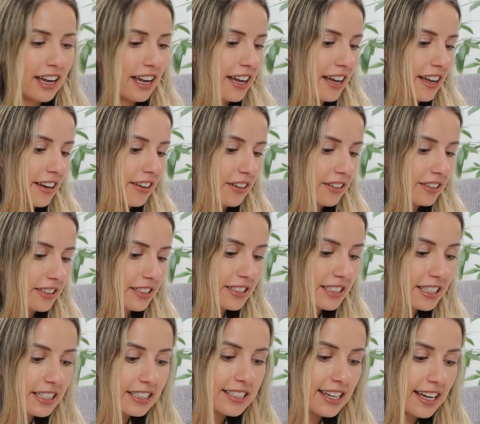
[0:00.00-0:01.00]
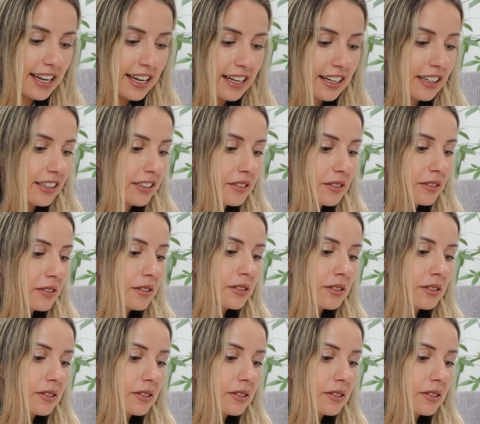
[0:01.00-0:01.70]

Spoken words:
and all the details.